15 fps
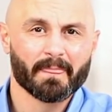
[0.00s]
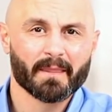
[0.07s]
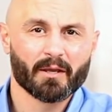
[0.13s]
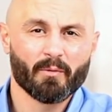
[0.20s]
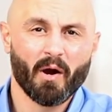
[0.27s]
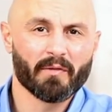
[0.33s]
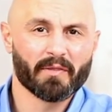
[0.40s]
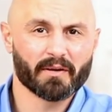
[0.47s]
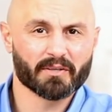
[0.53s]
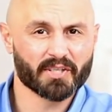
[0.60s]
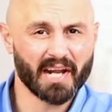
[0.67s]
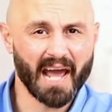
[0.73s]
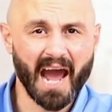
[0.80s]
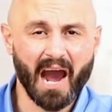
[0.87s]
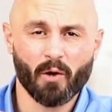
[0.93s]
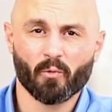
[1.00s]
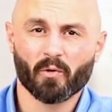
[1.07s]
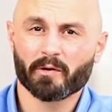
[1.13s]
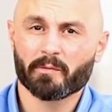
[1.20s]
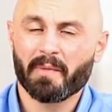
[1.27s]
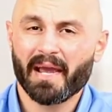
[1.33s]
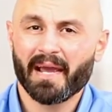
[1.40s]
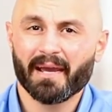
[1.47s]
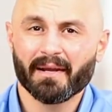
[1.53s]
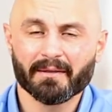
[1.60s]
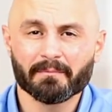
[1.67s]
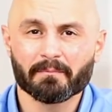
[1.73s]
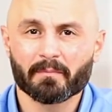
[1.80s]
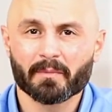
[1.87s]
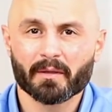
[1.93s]
Come on, there's an outward
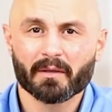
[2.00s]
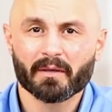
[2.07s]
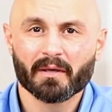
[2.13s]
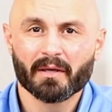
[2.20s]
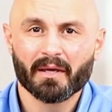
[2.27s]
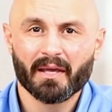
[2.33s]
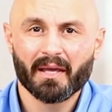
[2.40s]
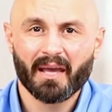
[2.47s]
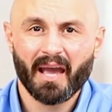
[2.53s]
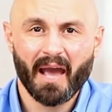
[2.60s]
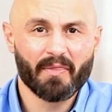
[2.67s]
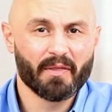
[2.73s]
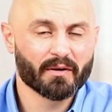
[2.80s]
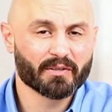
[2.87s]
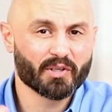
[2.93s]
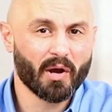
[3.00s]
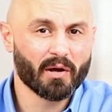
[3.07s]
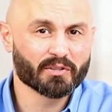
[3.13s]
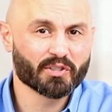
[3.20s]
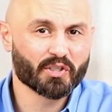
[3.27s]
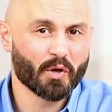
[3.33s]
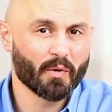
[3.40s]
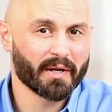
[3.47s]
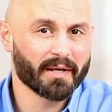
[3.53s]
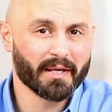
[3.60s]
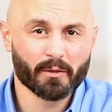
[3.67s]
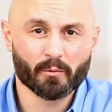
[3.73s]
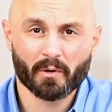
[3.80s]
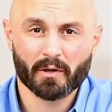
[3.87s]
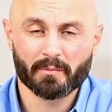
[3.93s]
man, and there's also an
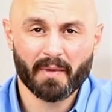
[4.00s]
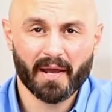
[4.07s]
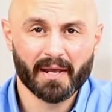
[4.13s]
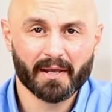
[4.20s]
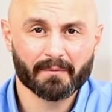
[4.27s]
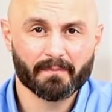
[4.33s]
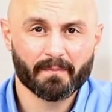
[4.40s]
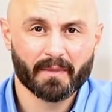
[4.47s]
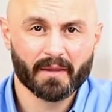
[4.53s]
inward man.